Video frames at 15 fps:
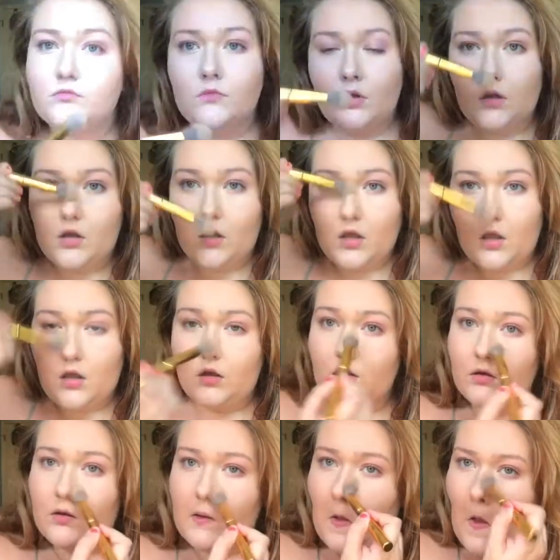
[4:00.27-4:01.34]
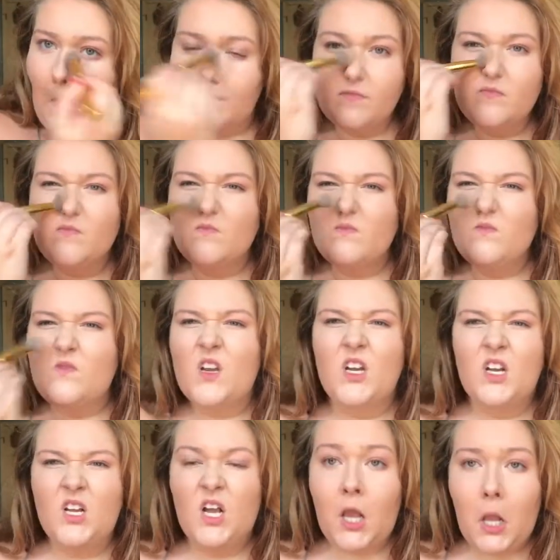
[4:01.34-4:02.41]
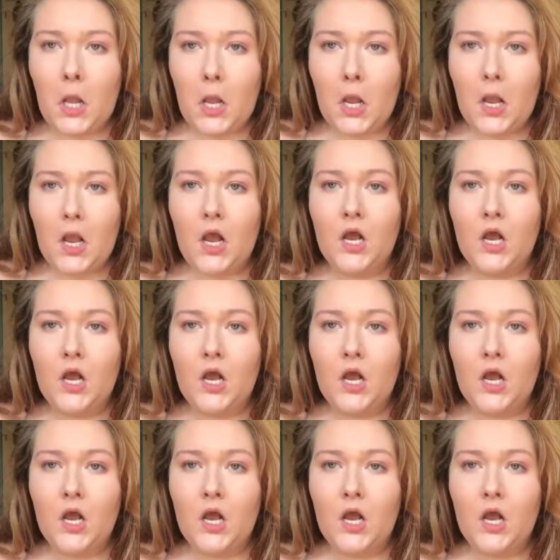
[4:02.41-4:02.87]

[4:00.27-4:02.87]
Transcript: went in with the Cover F X